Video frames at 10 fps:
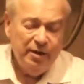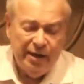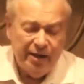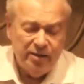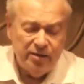
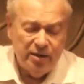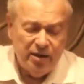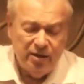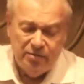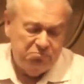And
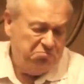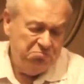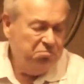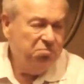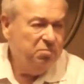
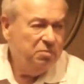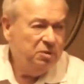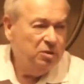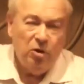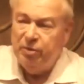
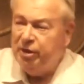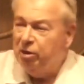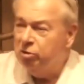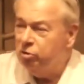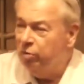nobody
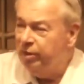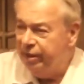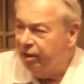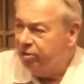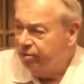knows,
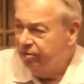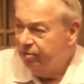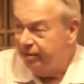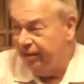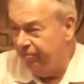nobody cares,
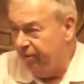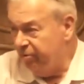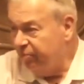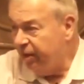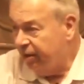except
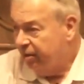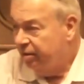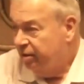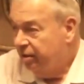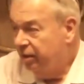maybe me.
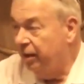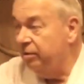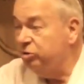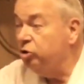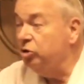
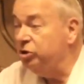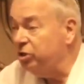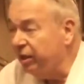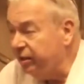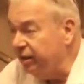And
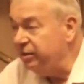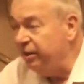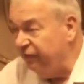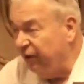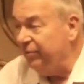churches like this,
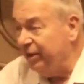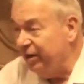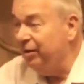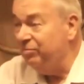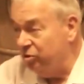they'd invite me
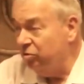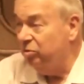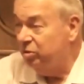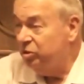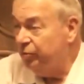to come
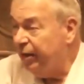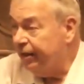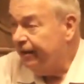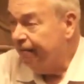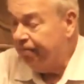to speak.